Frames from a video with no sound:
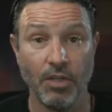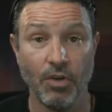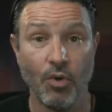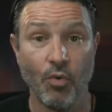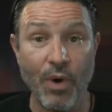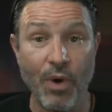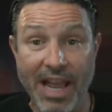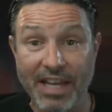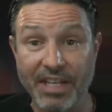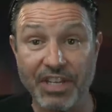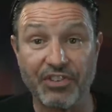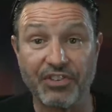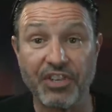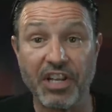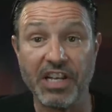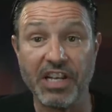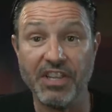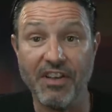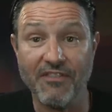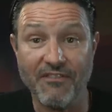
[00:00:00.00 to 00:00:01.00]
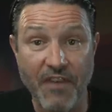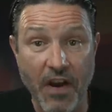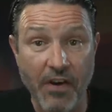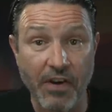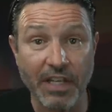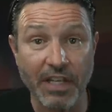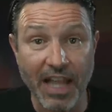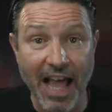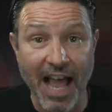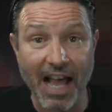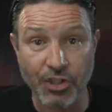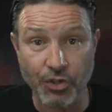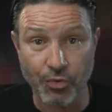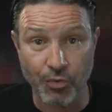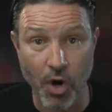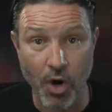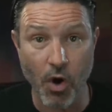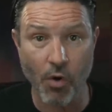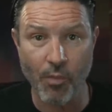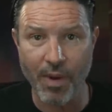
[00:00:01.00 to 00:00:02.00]
We had to sit in the very last
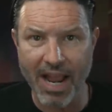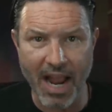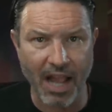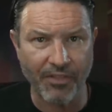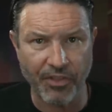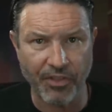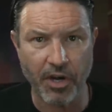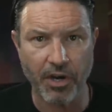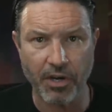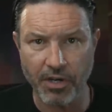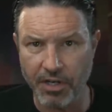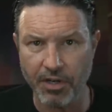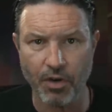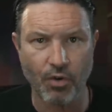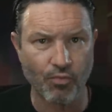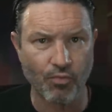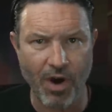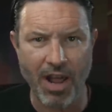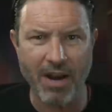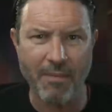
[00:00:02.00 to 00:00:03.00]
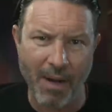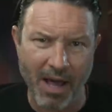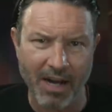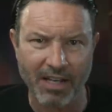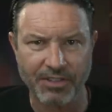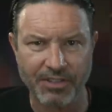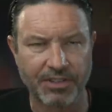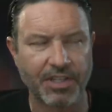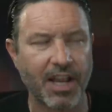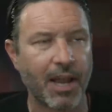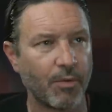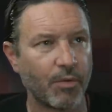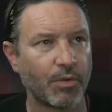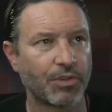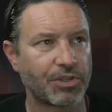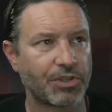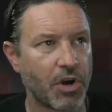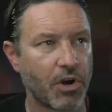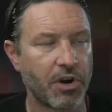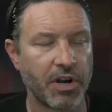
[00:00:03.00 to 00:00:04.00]
row. We got there, you know, right about as the time it was
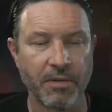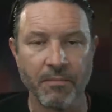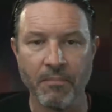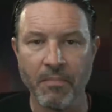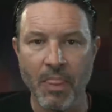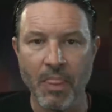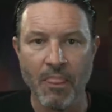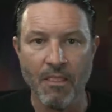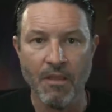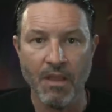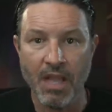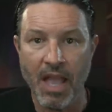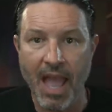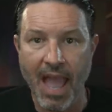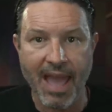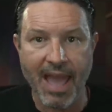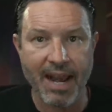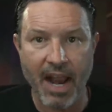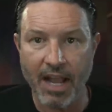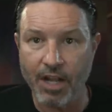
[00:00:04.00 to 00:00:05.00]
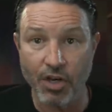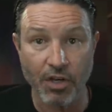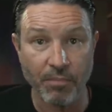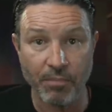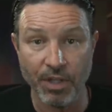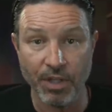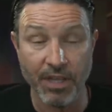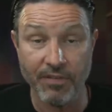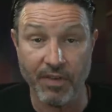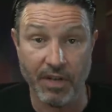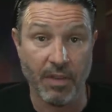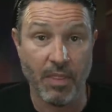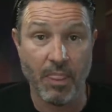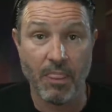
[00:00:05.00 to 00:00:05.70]
starting, and I couldn't believe it.